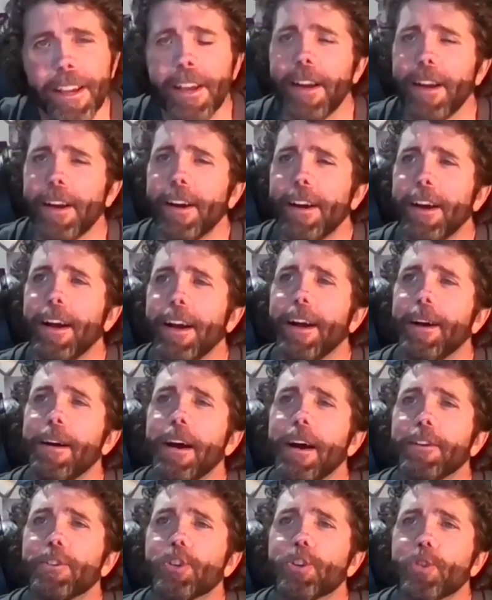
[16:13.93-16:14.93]
Yeah.
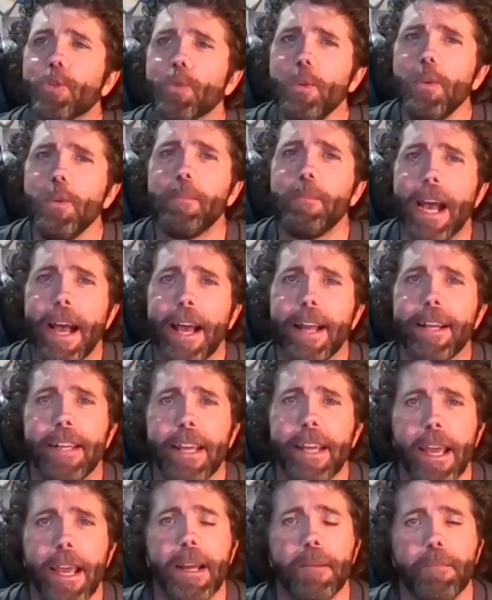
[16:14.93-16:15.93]
A true bad
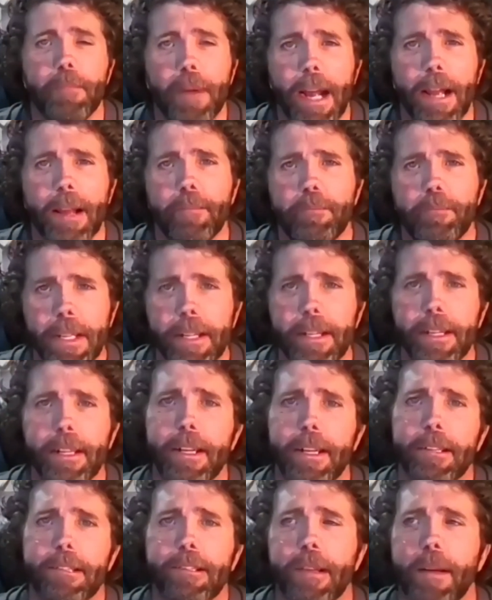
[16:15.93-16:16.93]
day, in my
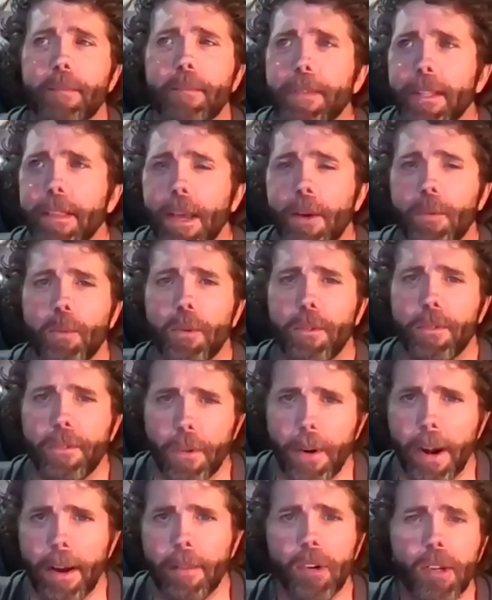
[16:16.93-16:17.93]
opinion, is something that will
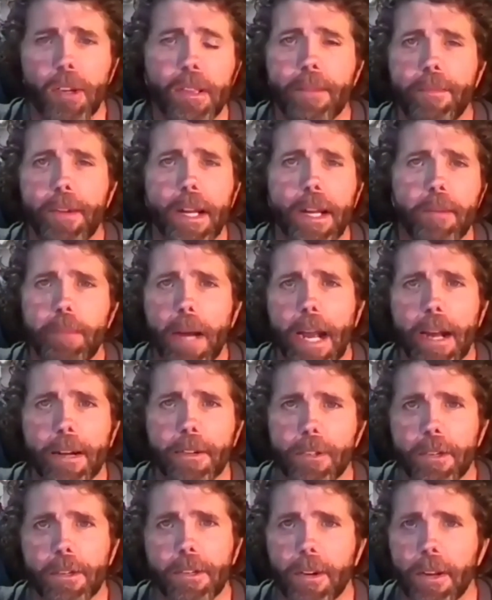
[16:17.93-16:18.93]
forever leave an
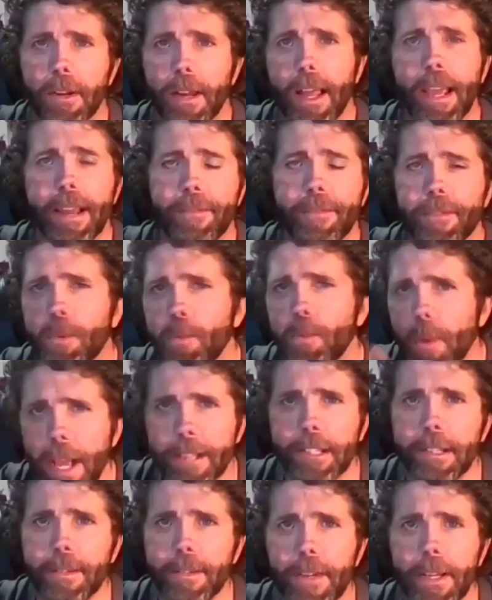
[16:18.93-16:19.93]
impact on your life. The
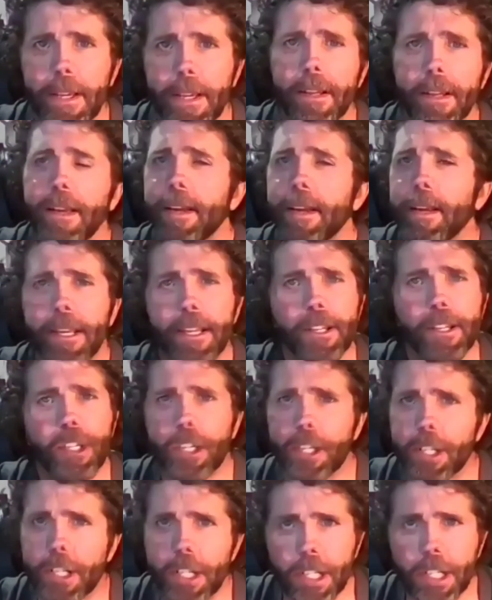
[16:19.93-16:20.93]
rest of it, it's
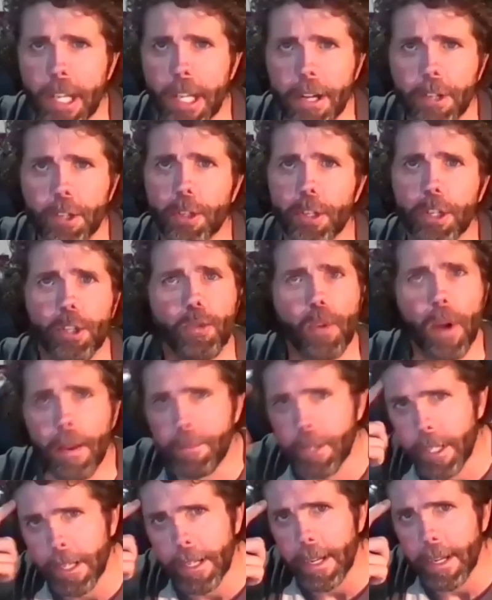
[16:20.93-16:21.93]
just a schedule
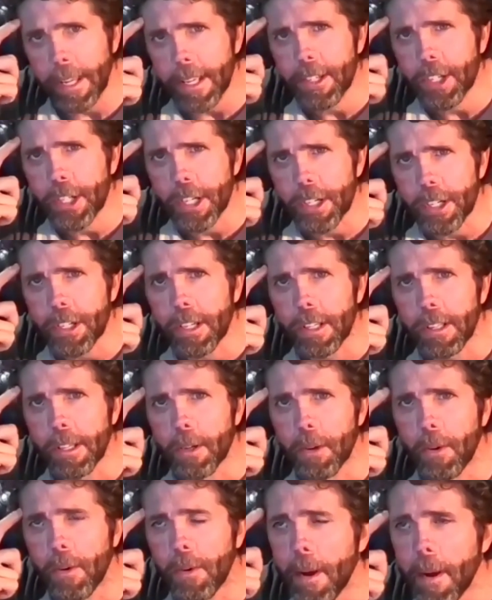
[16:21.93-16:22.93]
disruption. It's just a
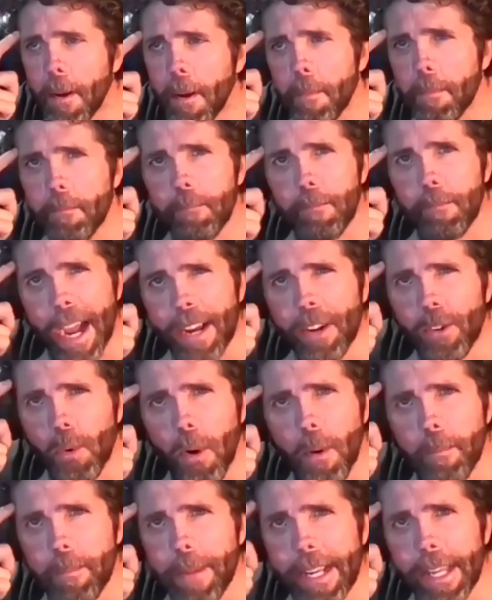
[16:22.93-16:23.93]
little
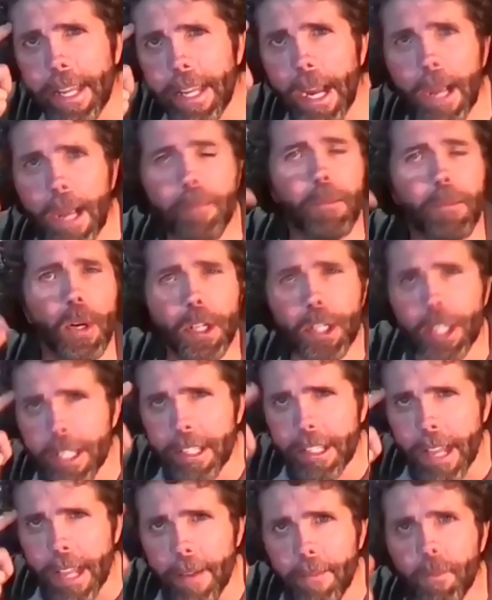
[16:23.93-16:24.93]
micro mini ambush.
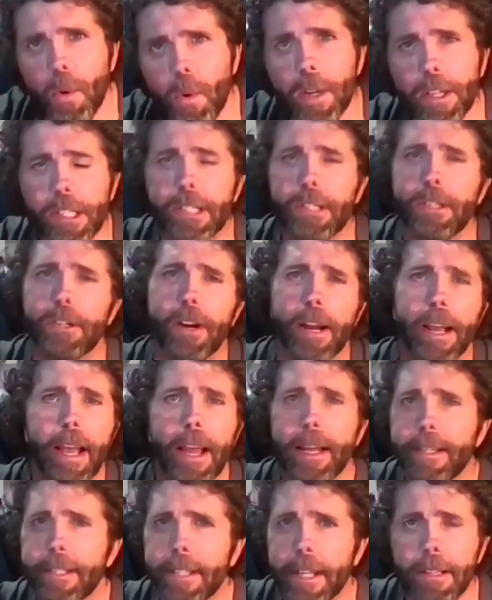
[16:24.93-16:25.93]
It's that voice in your
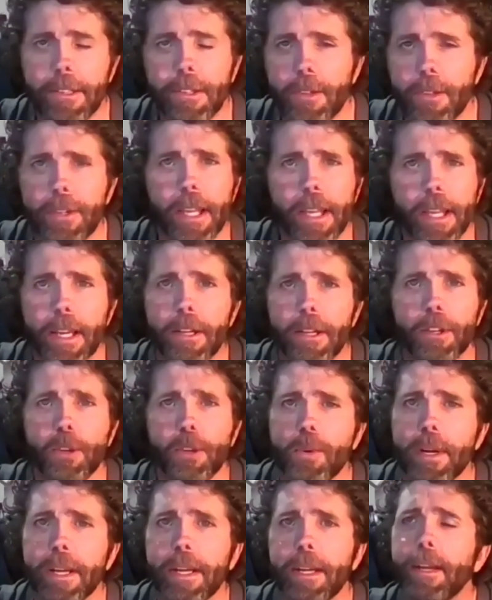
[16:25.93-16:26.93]
head telling you can't
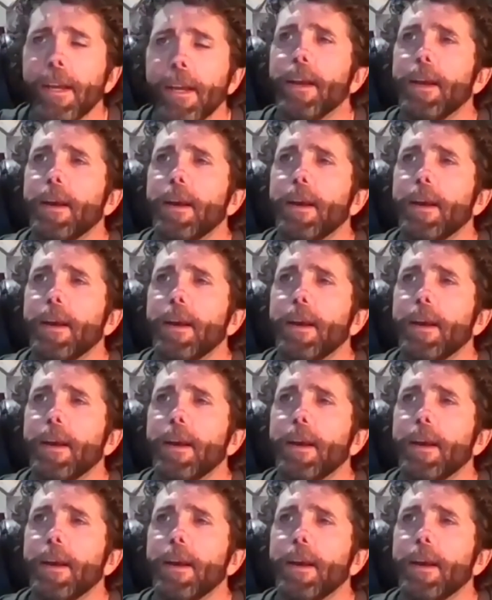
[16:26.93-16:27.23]
do it.